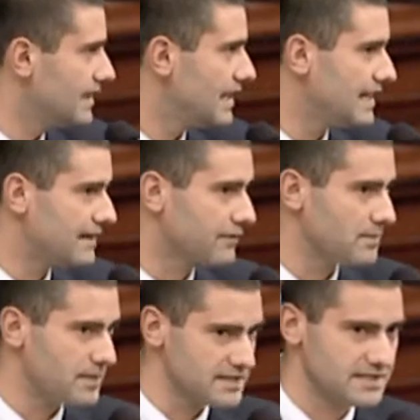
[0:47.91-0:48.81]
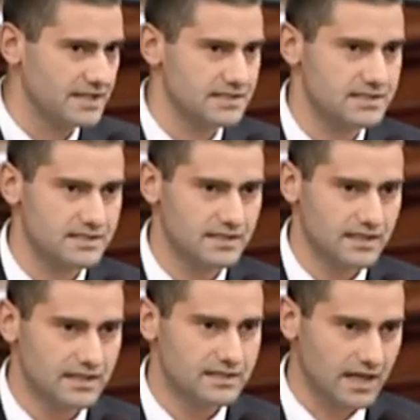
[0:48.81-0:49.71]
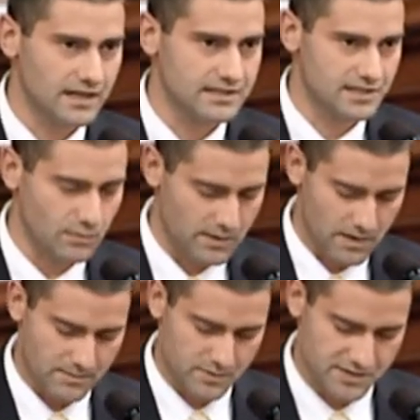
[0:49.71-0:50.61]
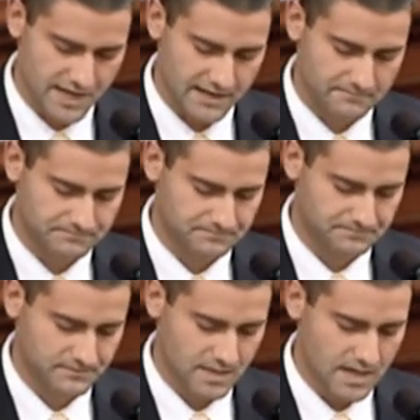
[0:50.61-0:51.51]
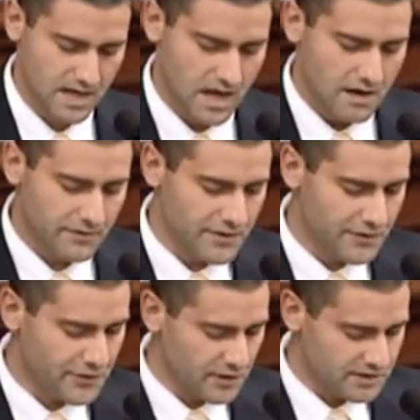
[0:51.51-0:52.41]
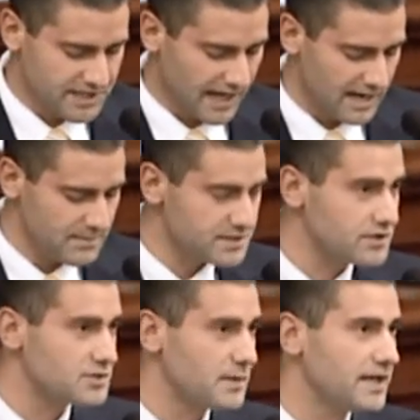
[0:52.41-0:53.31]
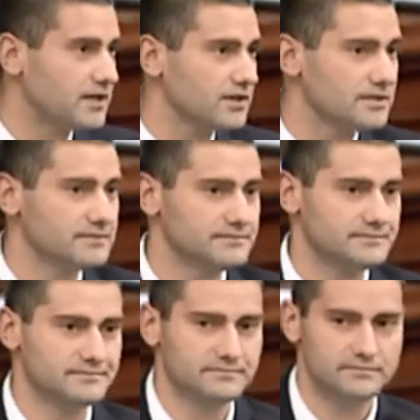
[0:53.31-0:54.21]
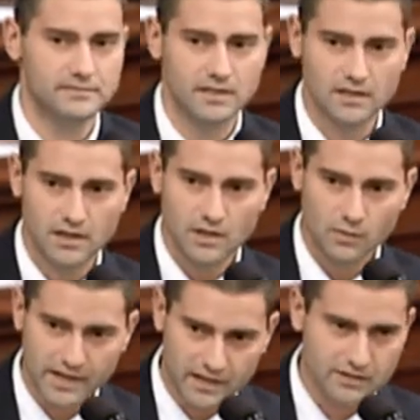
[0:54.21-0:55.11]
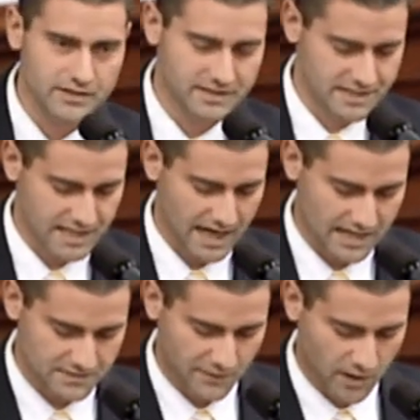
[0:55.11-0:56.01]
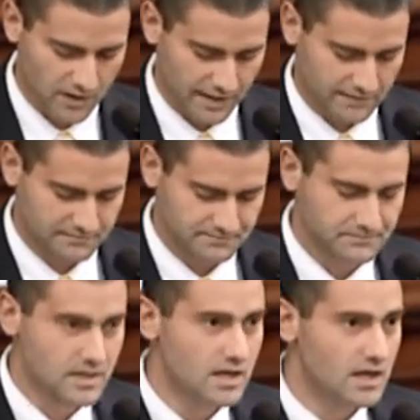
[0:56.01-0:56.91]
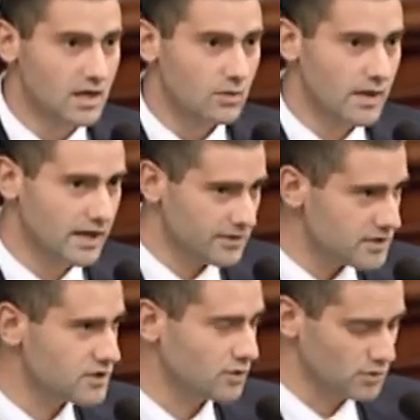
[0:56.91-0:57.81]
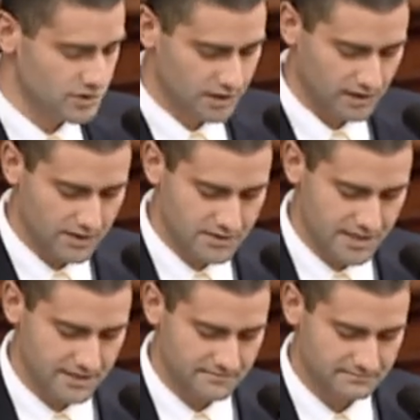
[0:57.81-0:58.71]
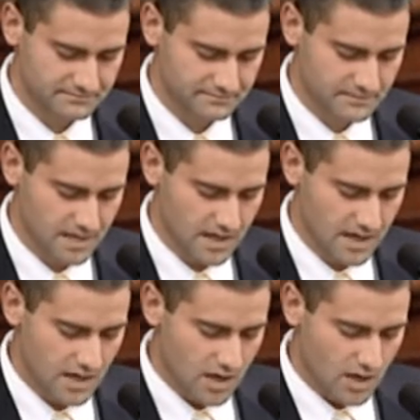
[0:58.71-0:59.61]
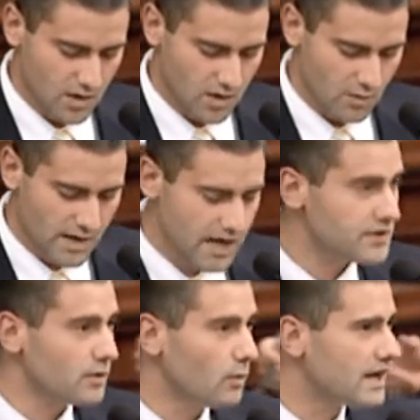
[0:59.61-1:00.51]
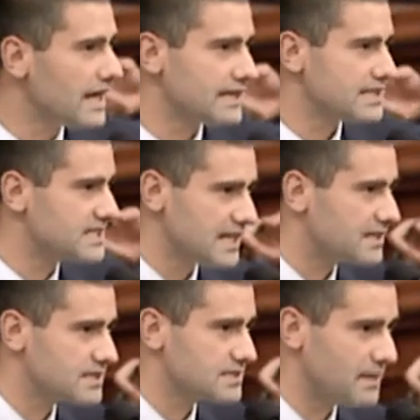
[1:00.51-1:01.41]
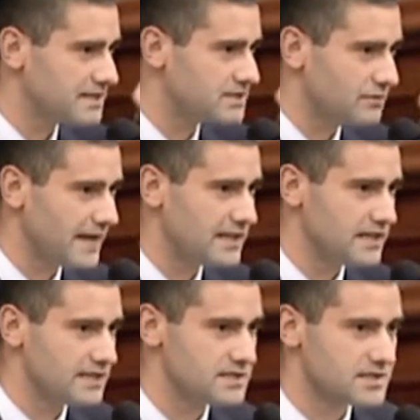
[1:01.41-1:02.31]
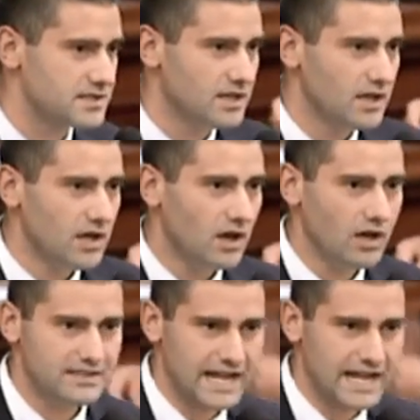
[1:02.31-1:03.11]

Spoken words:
and every business does that we represent. For the third time, Mr. Speaker, we hear that the sky's falling. We hear that schools are closing. We hear that one out of six Pennsylvanians on